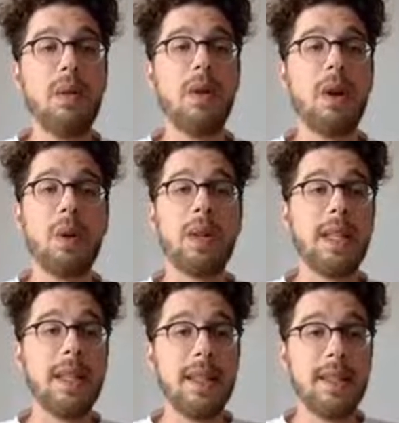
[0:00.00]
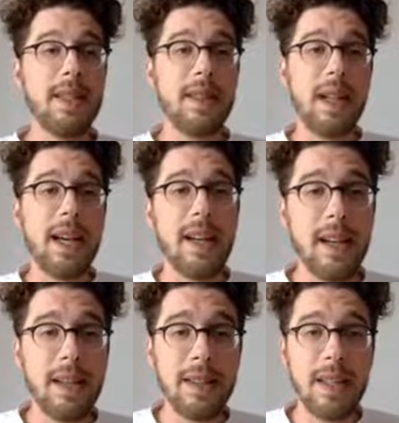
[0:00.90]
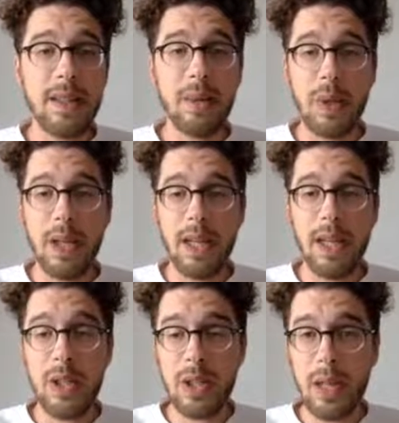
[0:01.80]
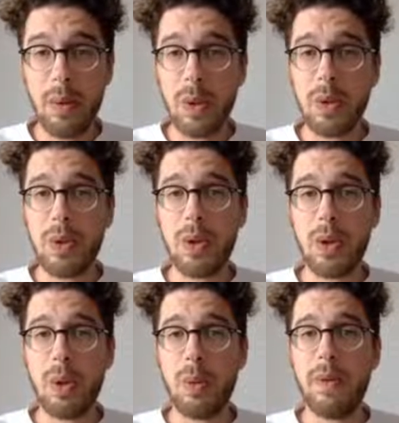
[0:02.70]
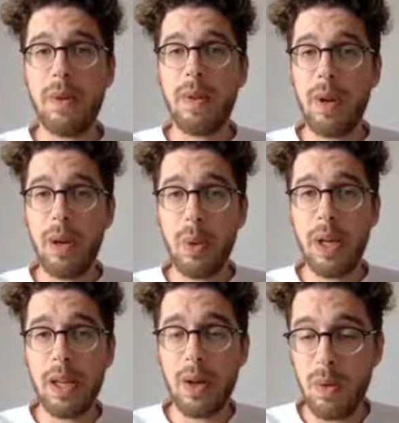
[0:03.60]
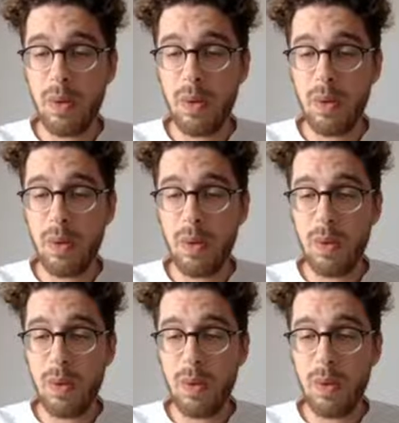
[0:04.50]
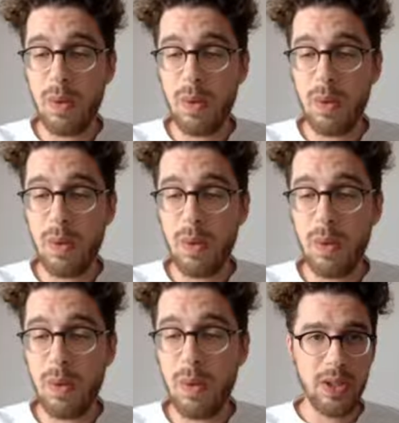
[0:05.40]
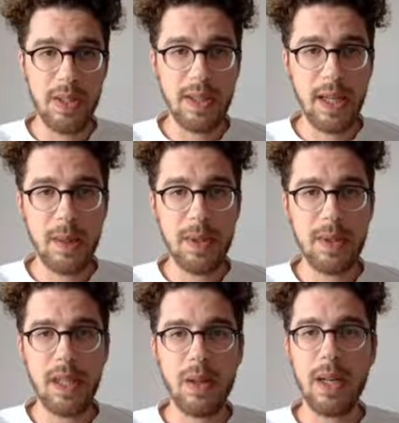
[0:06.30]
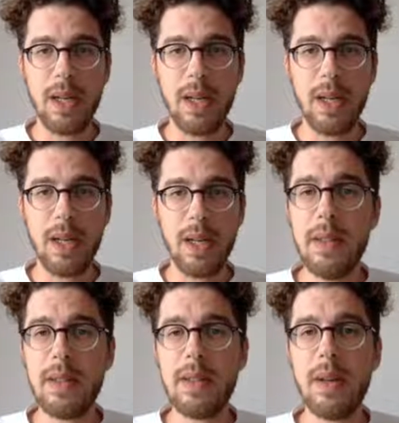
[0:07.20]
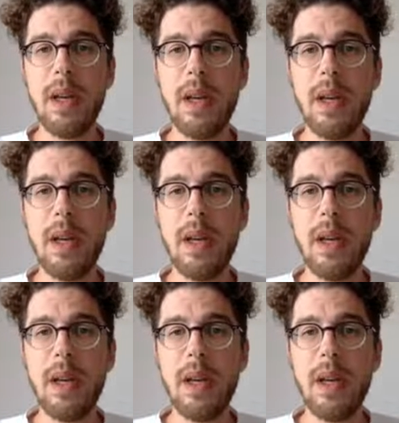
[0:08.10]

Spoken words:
For our statistical analysis, we initially wanted to go with a 3-way ANOVA, having the species types, seagrass, seaweeds,